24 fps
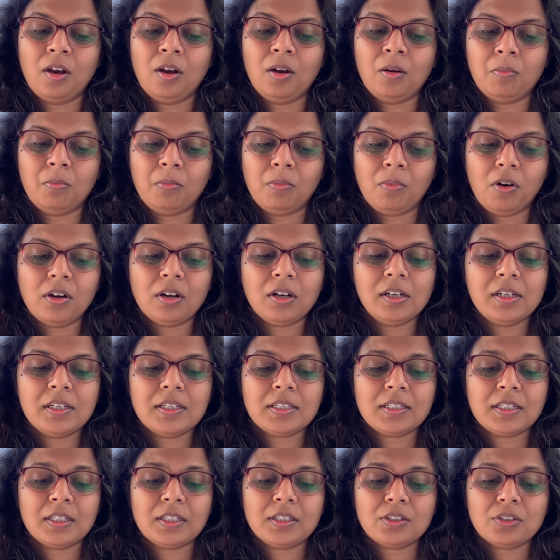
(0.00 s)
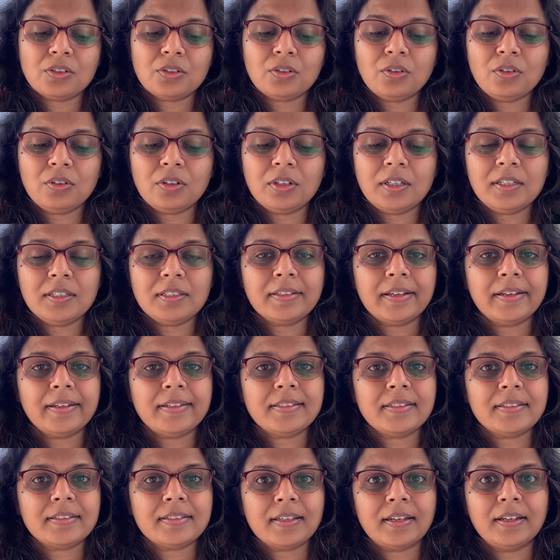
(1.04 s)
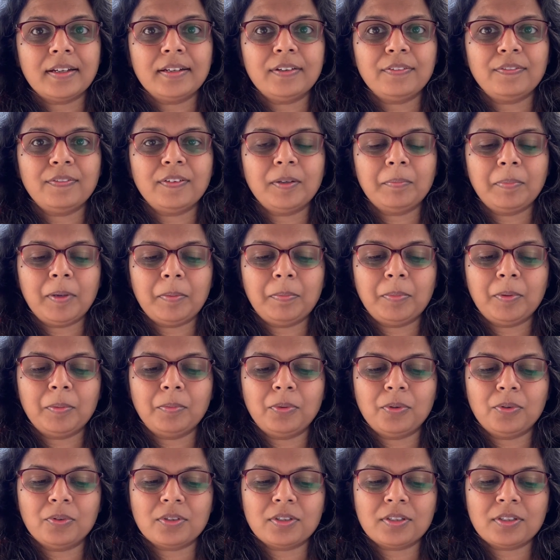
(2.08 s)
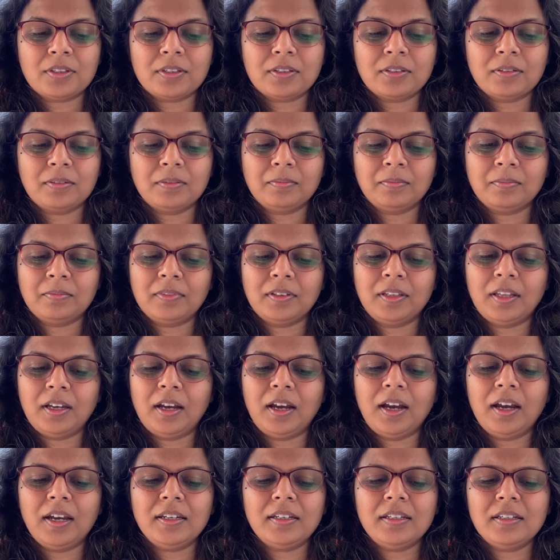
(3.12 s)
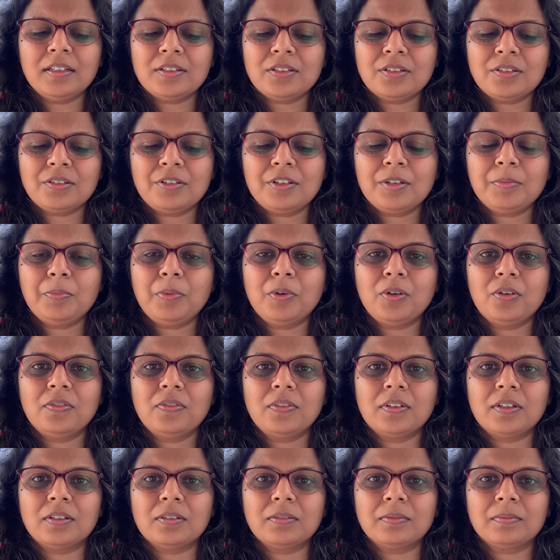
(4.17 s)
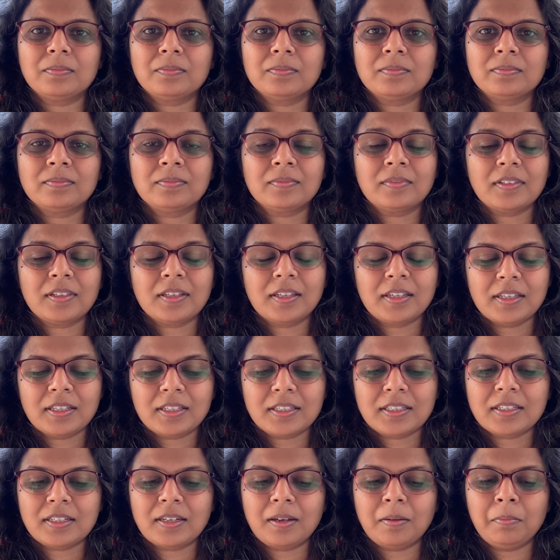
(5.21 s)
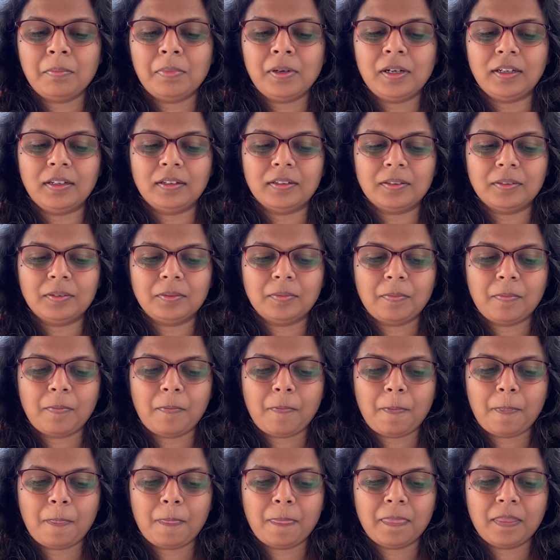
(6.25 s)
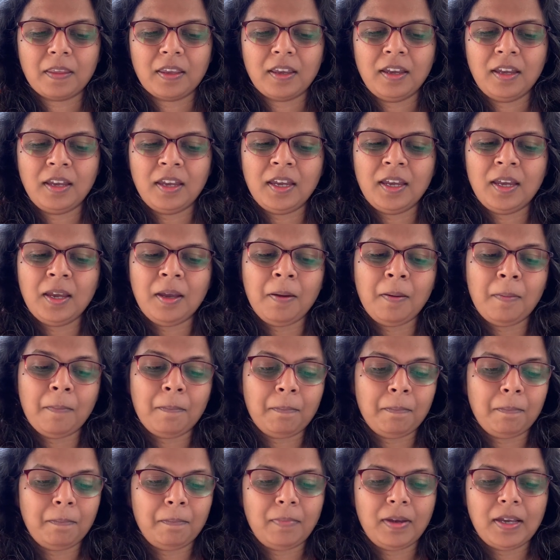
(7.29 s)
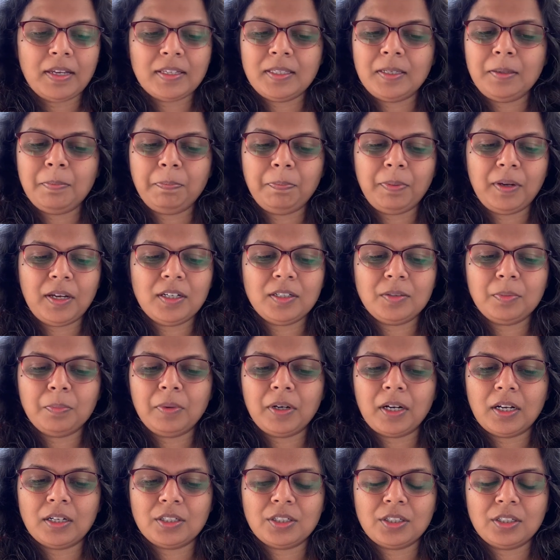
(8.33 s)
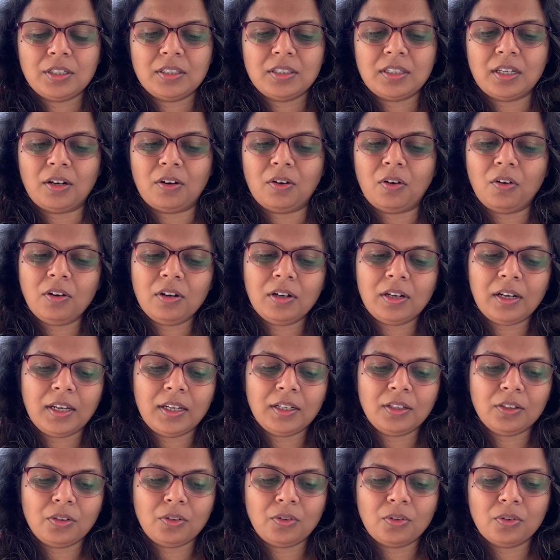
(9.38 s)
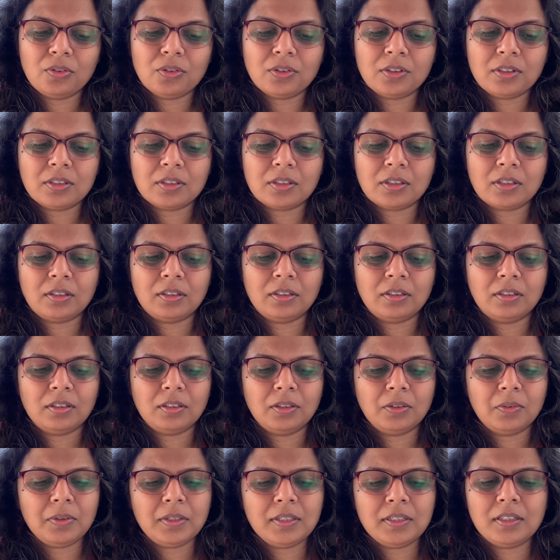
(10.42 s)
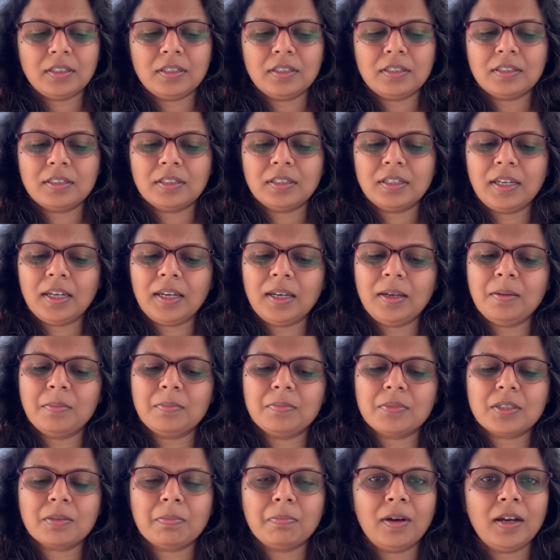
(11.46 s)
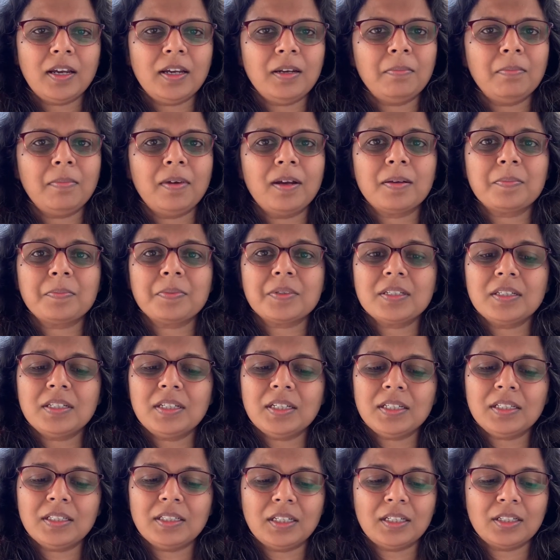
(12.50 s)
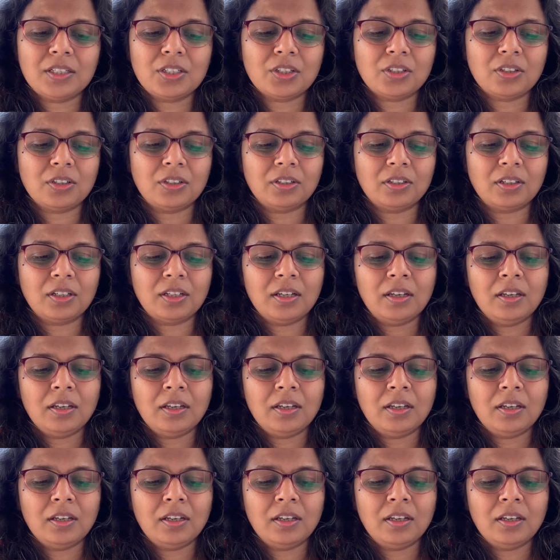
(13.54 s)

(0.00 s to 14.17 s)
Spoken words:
Moralistic stories and scientific paper boats. The ideas trip over, stumbling. Messy paintbrushes and online codes, quizzes, games, mind maps, dictation,